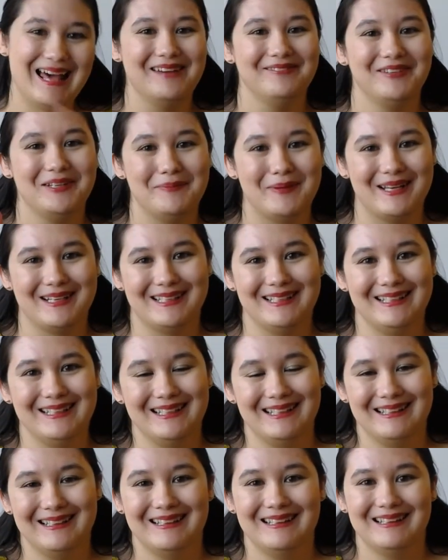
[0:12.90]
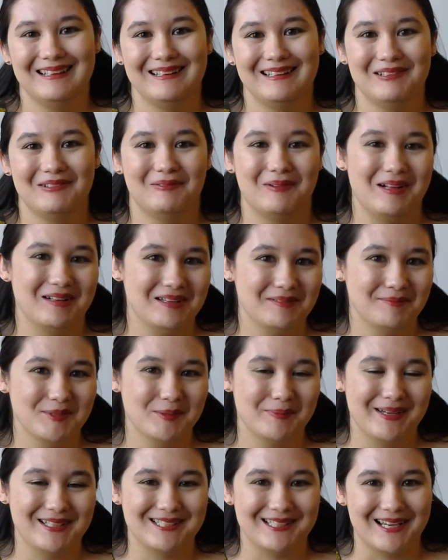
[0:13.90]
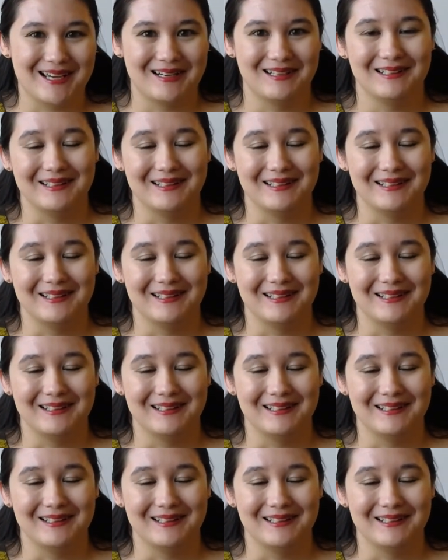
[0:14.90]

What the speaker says: everybody! Welcome to my channel